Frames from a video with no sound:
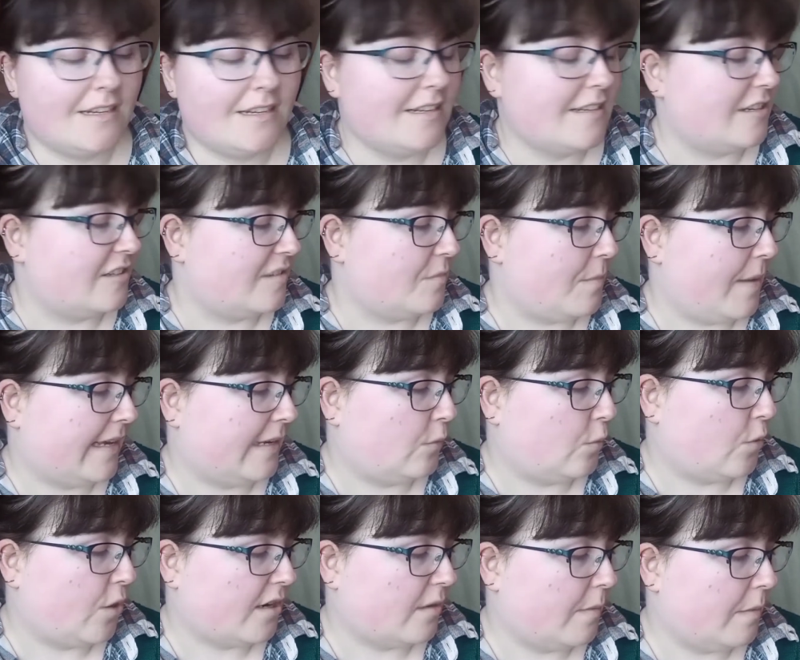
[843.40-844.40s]
just to make it
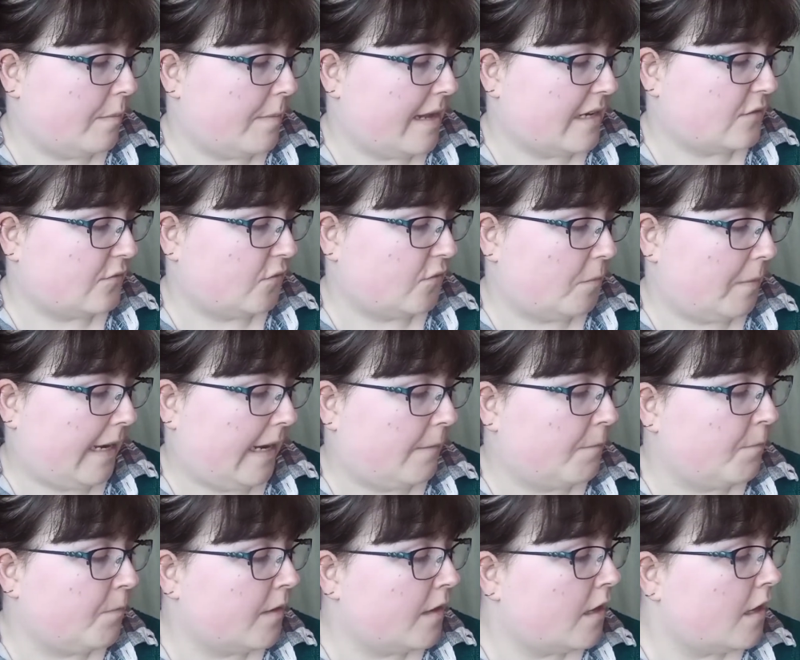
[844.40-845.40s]
work a bit better for me.
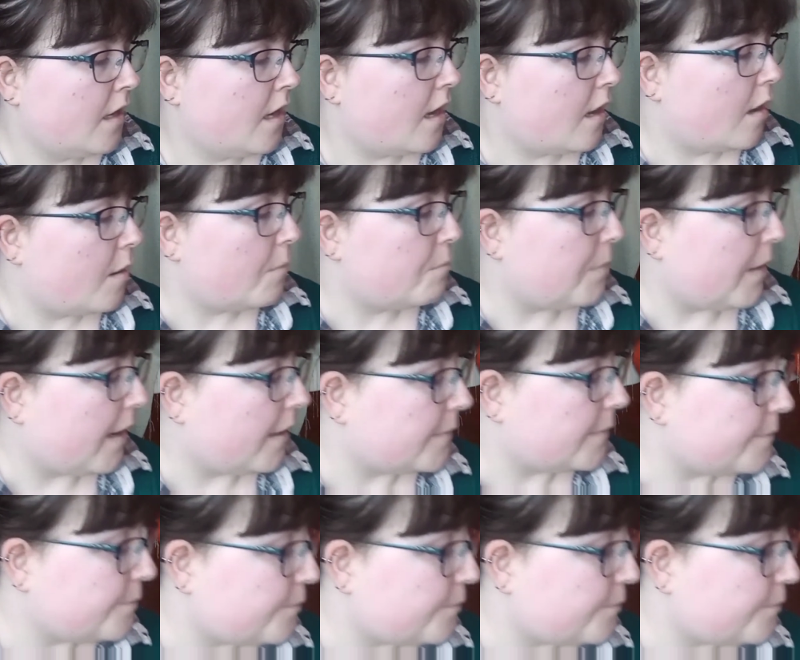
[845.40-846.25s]
But